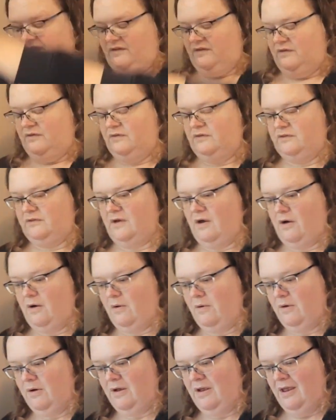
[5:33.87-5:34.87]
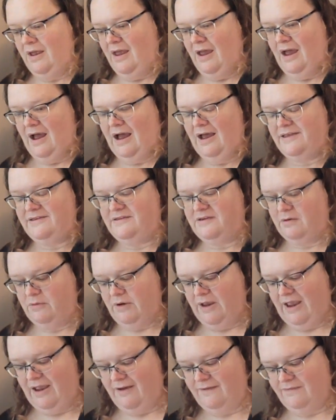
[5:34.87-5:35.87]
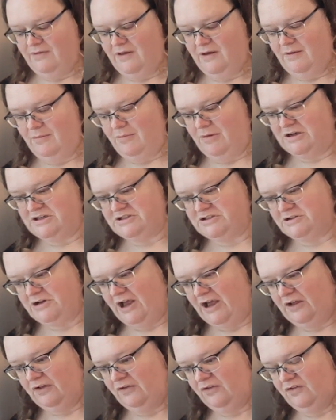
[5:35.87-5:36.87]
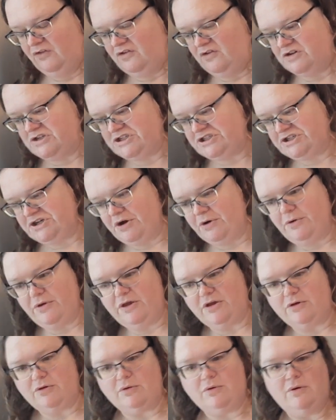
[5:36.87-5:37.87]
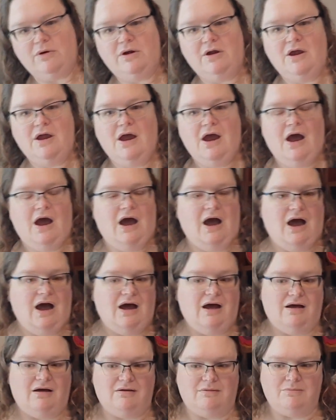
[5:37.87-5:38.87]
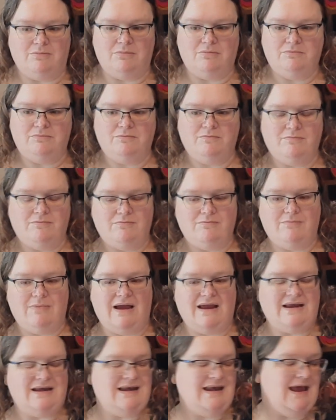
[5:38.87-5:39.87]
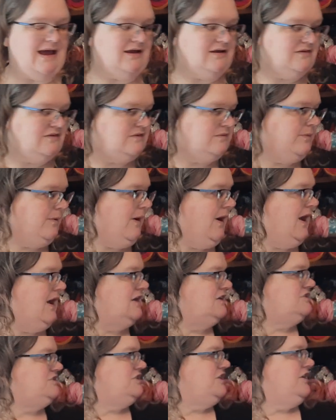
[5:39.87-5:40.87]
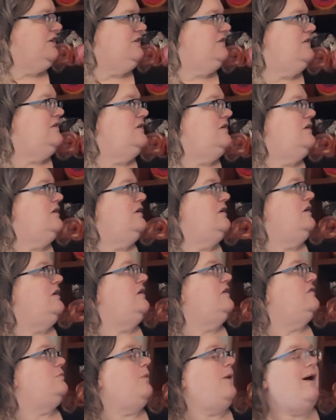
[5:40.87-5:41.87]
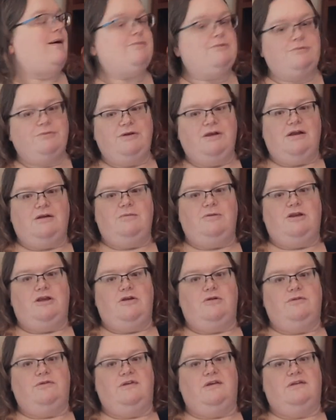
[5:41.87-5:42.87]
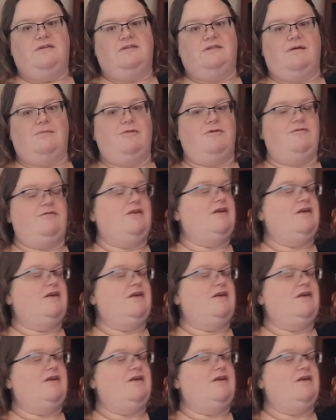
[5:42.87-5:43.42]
So I don't have that much else to show you. My next project is probably going to be using some of